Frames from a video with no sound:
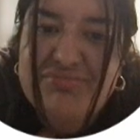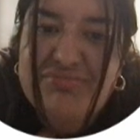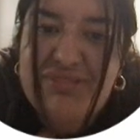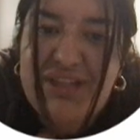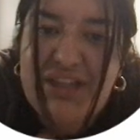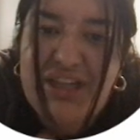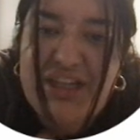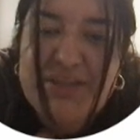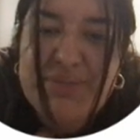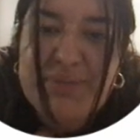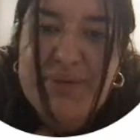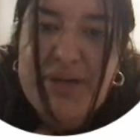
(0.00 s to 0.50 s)

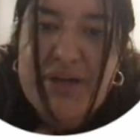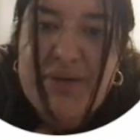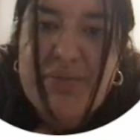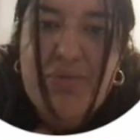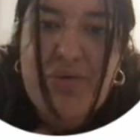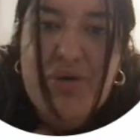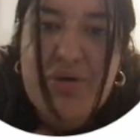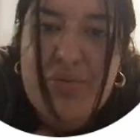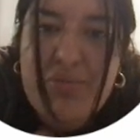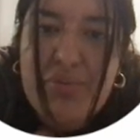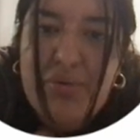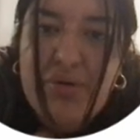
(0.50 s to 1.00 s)
has become
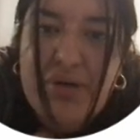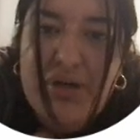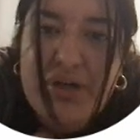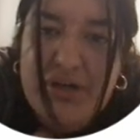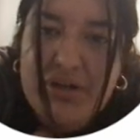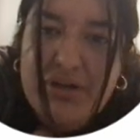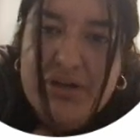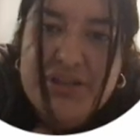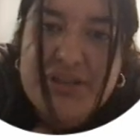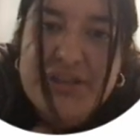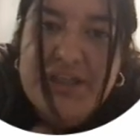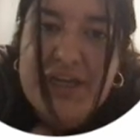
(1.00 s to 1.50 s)
more important in
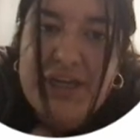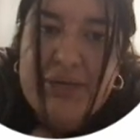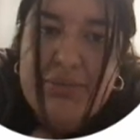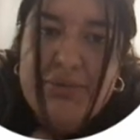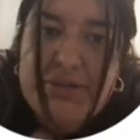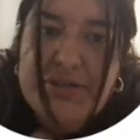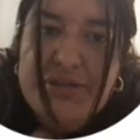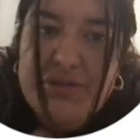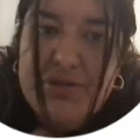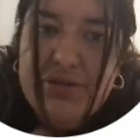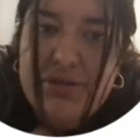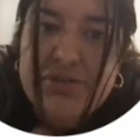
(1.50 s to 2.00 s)
RTK
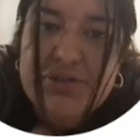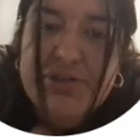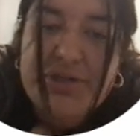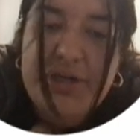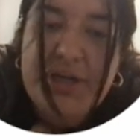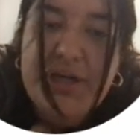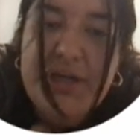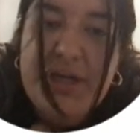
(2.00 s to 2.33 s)
research.